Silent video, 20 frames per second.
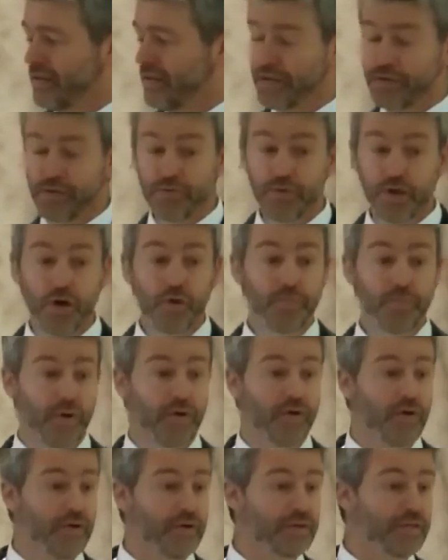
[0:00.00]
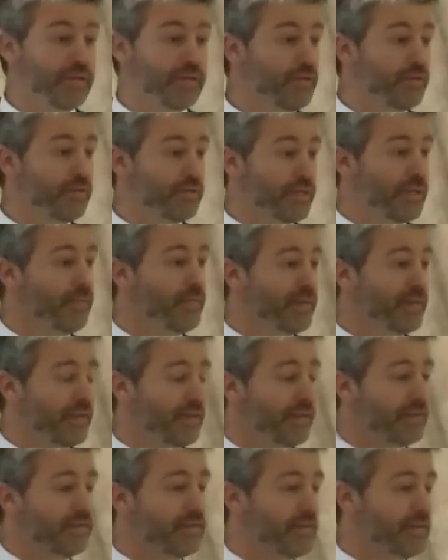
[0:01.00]
Now, you know Paul and you know
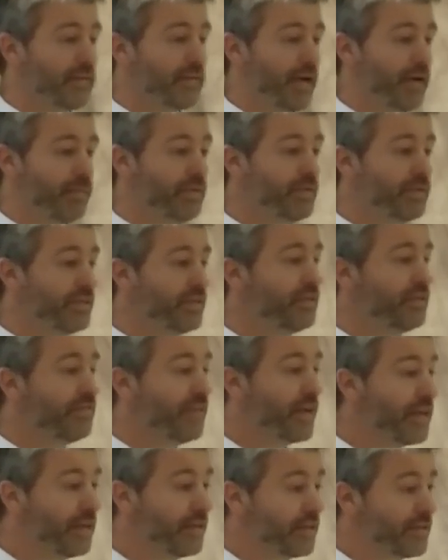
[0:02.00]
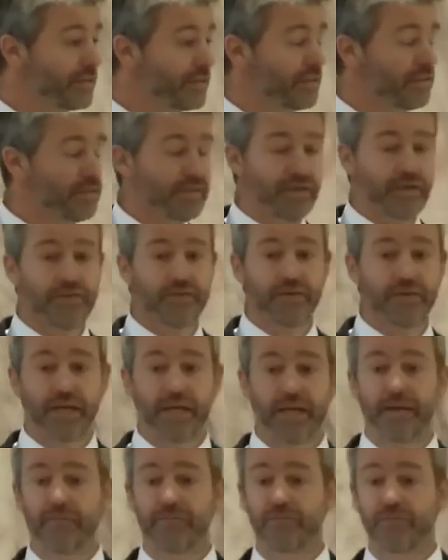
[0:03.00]
Timothy, his disciple. Silvanus is another
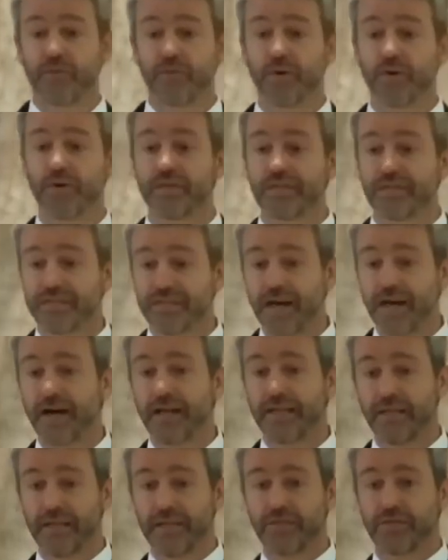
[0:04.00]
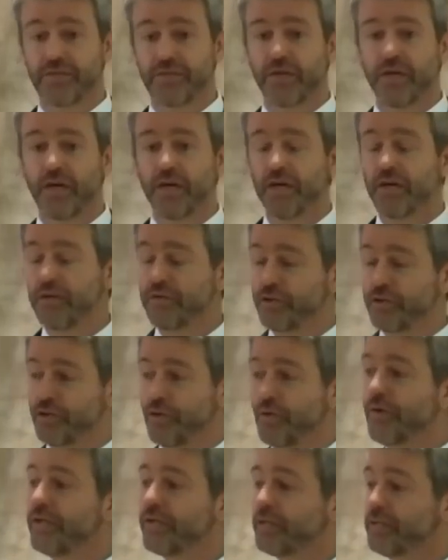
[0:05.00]
name for Silas, who
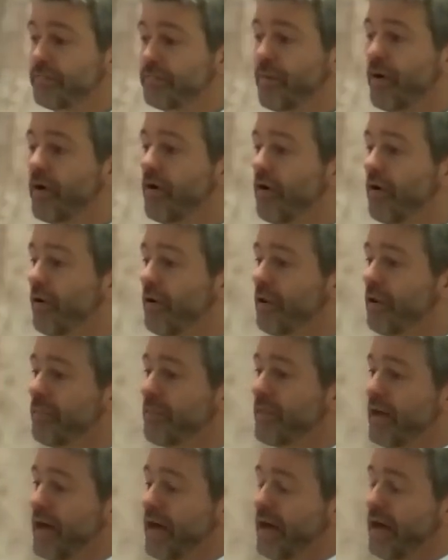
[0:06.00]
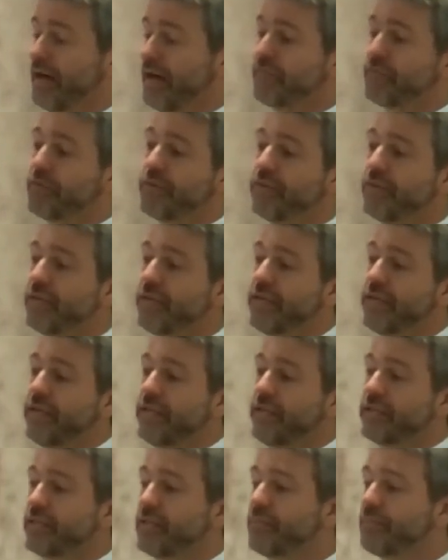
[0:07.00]
joined Paul after
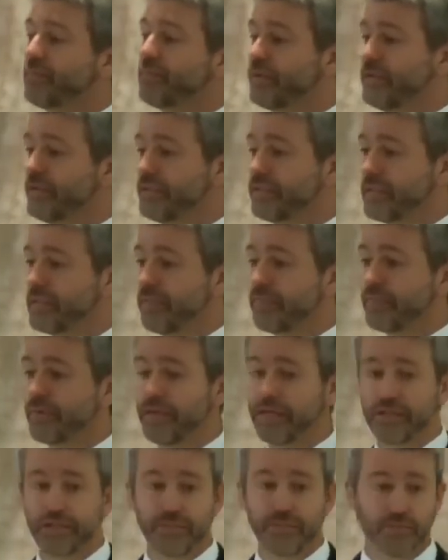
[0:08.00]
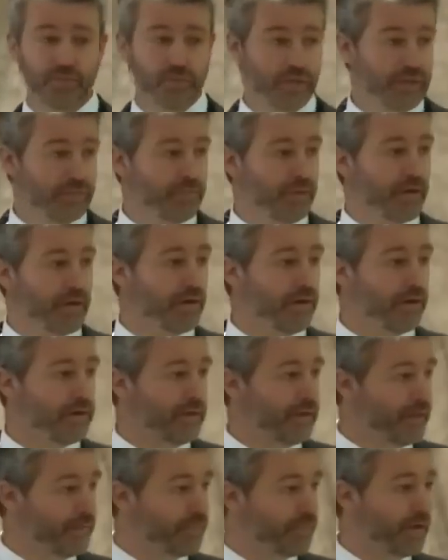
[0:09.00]
the temporary separation between
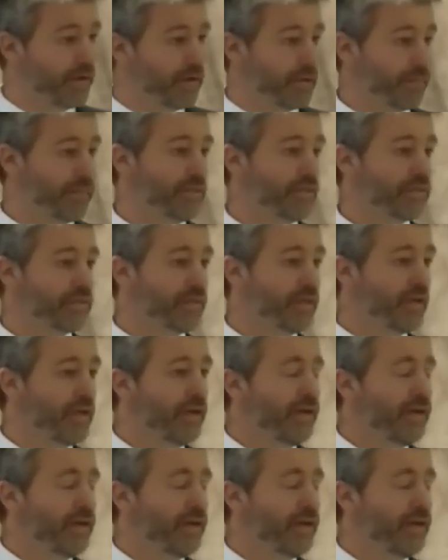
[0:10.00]
Paul and Barnabas.